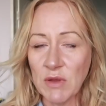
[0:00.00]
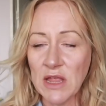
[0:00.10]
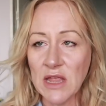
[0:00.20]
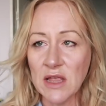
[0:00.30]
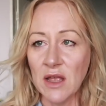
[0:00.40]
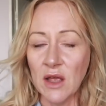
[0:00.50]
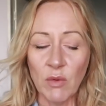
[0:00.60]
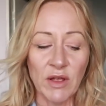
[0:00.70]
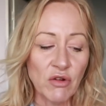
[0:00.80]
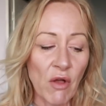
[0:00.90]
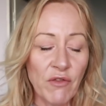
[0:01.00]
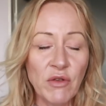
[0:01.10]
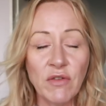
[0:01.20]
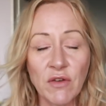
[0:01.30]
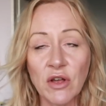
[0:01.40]
be, well, I'd got a
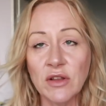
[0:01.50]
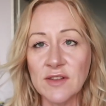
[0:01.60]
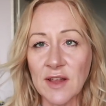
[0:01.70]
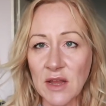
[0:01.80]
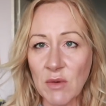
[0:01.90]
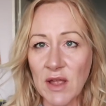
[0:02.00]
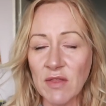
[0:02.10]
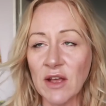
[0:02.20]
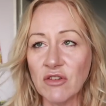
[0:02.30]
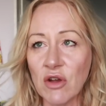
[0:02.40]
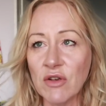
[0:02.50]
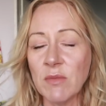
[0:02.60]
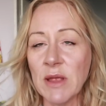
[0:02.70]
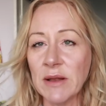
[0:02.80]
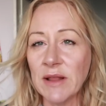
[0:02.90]
few different colours anyway that I'd already
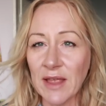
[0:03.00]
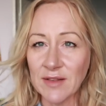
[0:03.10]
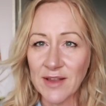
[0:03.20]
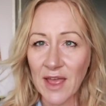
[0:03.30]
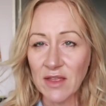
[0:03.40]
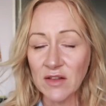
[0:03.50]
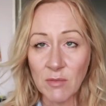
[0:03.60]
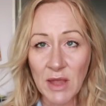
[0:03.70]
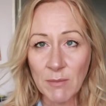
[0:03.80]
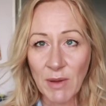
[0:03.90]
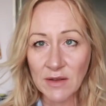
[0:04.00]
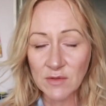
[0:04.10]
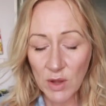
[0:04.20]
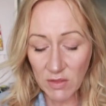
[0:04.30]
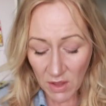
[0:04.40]
been getting together to make
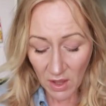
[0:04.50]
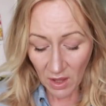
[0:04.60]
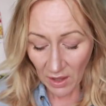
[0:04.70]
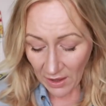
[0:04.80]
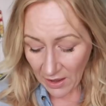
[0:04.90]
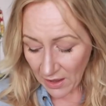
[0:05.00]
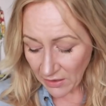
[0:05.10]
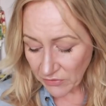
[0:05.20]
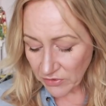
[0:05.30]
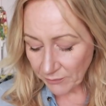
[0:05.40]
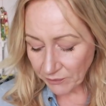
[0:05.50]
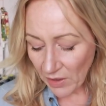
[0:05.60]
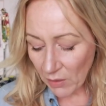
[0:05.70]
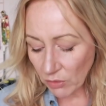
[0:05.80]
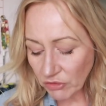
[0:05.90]
bags with, and
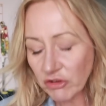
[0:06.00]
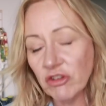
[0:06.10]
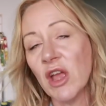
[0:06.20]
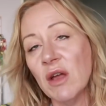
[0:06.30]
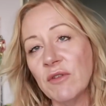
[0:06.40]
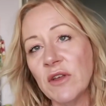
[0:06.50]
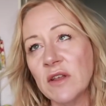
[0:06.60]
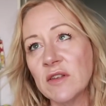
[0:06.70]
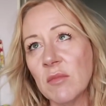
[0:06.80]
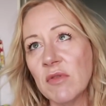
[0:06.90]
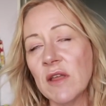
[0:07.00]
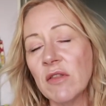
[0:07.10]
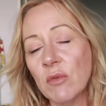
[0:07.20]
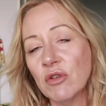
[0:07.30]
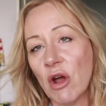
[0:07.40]
I wanted to go for something
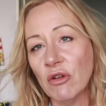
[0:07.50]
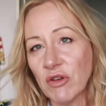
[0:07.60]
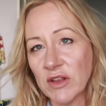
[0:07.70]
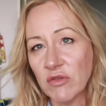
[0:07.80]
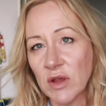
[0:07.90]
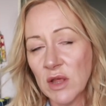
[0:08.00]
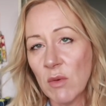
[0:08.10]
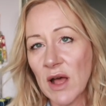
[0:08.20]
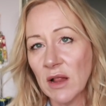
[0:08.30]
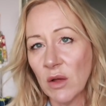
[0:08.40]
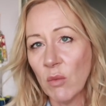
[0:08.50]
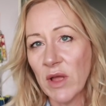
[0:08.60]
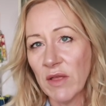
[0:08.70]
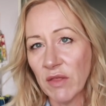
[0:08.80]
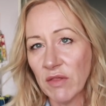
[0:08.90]
that would contrast really well
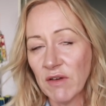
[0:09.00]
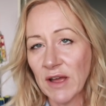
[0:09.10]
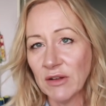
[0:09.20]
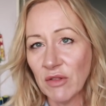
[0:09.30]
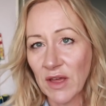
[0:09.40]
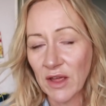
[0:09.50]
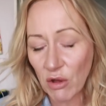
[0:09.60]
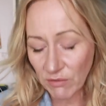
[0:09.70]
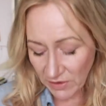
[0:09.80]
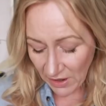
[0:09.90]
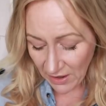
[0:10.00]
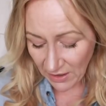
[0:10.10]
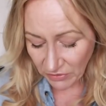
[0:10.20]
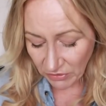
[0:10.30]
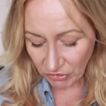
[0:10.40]
with the vinyl that I already
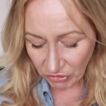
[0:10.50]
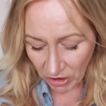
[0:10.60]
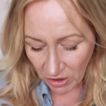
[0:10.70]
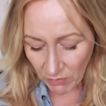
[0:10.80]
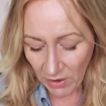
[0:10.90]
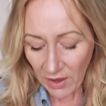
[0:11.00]
had. So